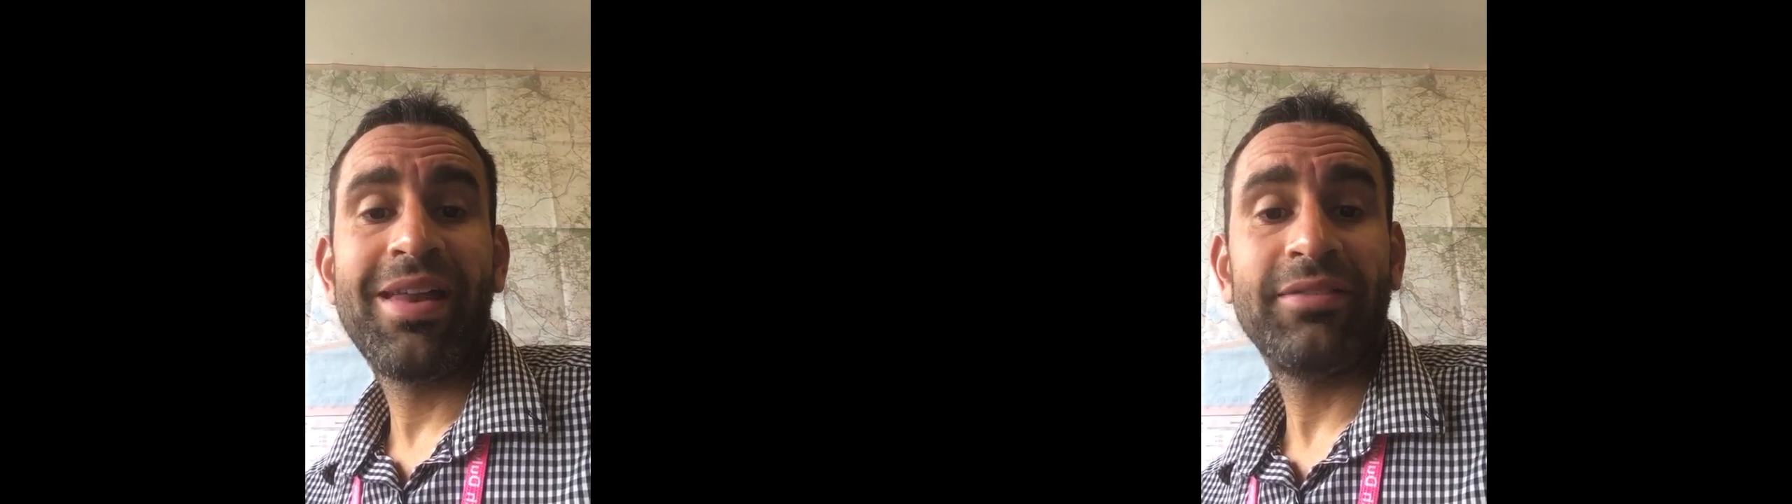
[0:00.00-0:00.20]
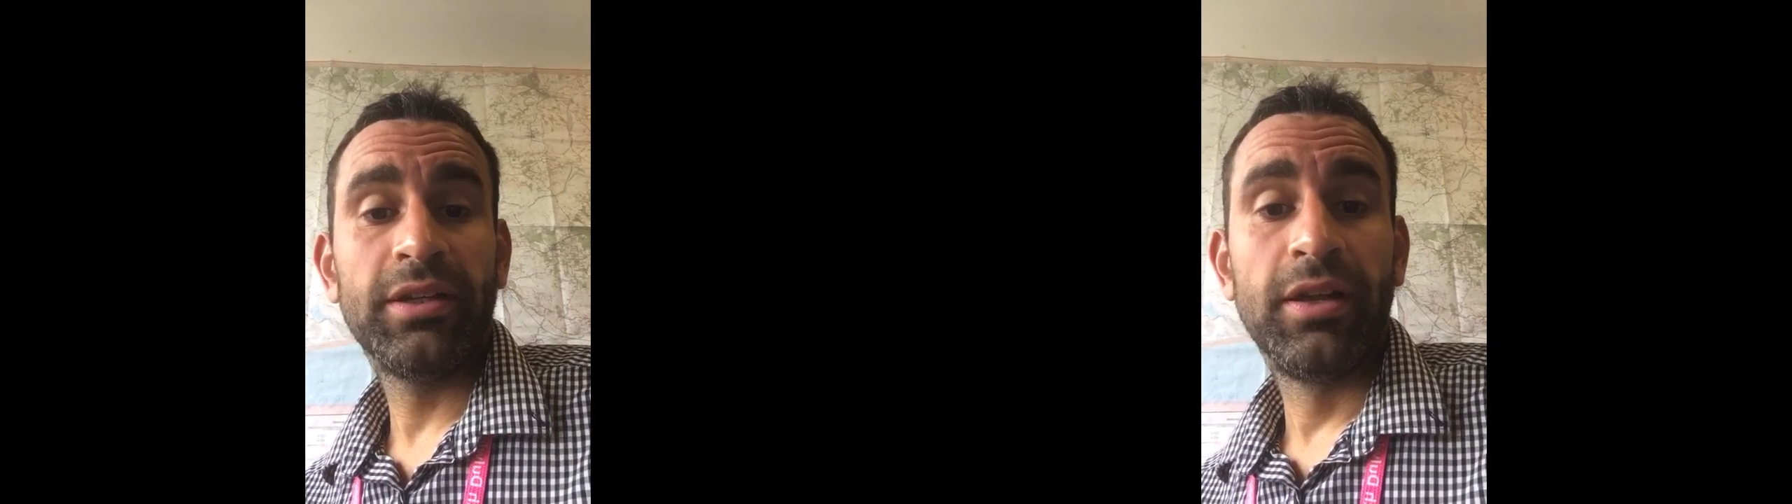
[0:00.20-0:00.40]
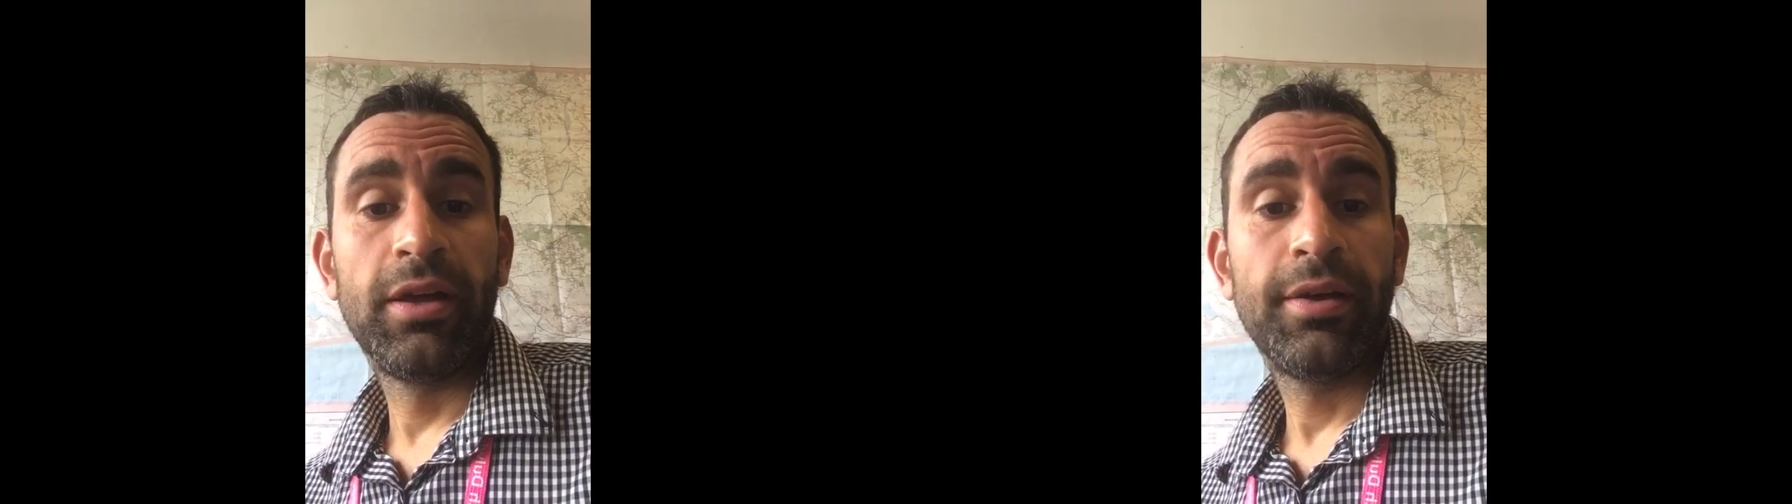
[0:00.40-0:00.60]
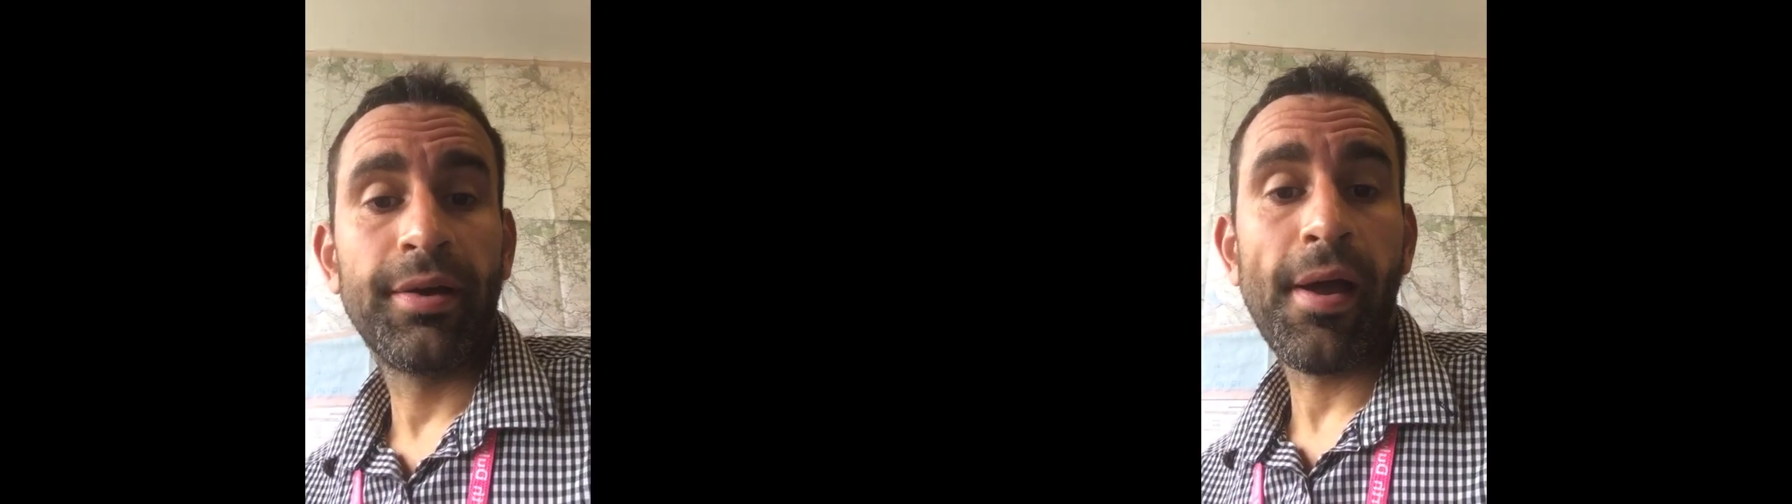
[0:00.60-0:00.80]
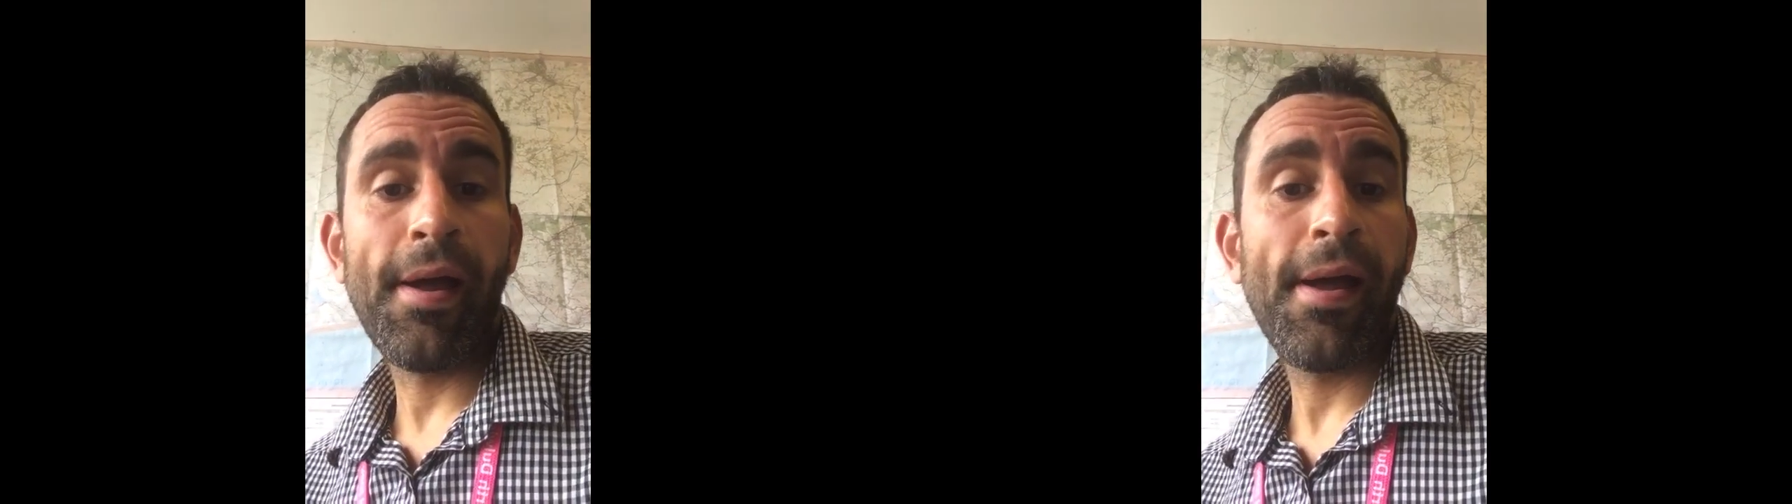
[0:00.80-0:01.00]

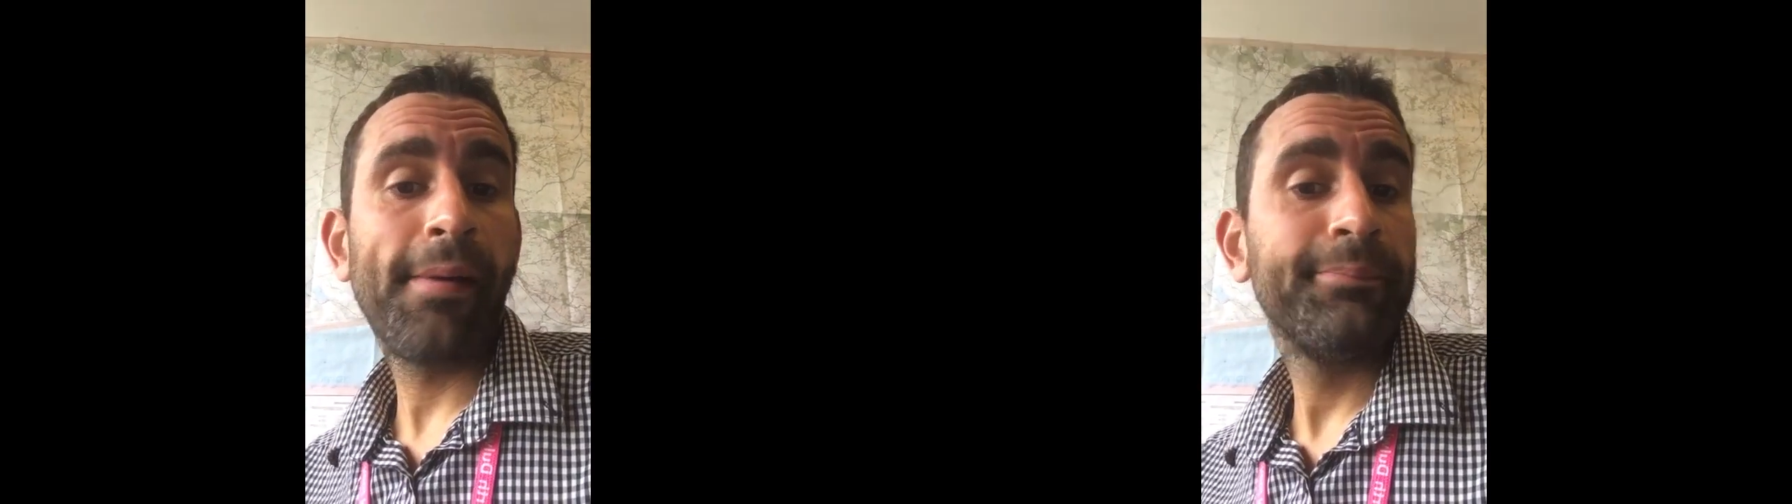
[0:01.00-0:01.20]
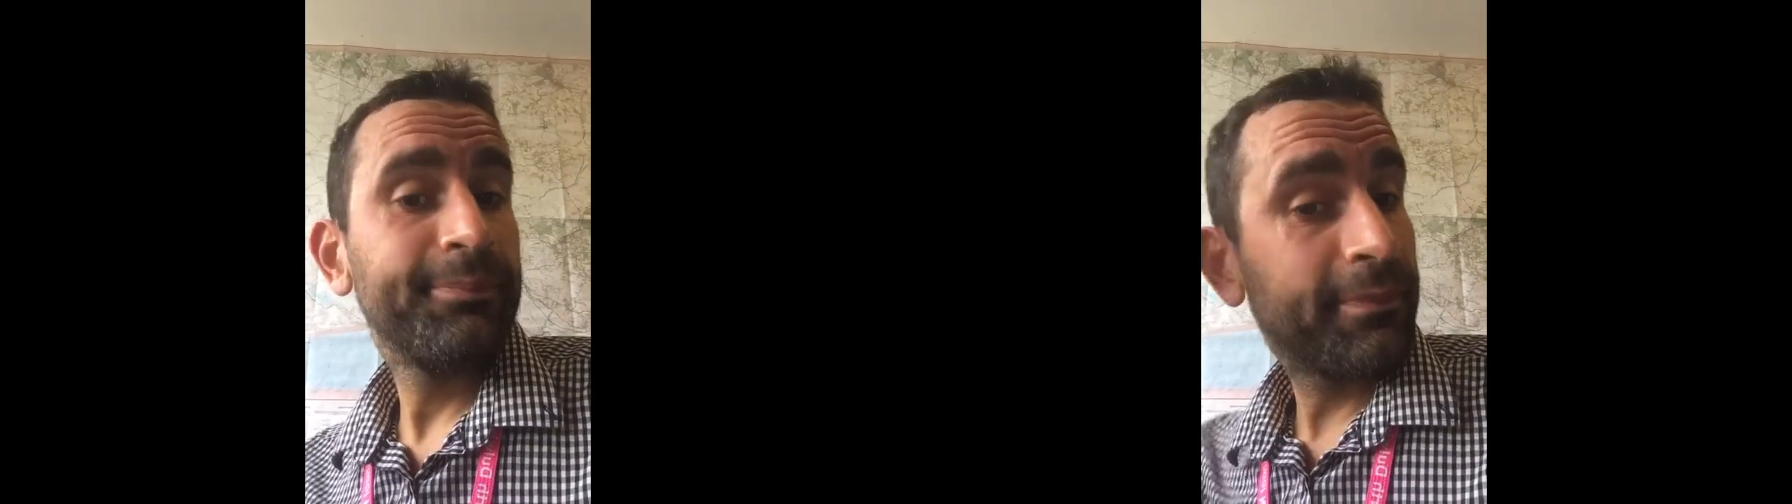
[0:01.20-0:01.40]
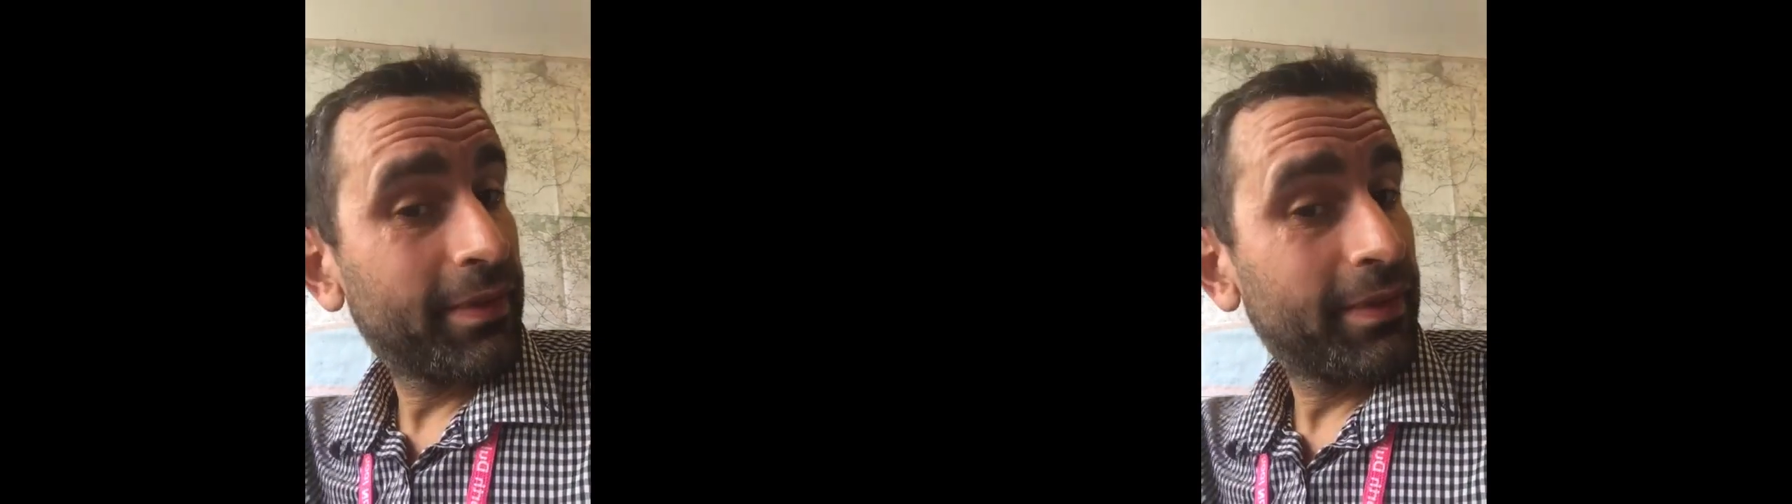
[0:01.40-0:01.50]
11.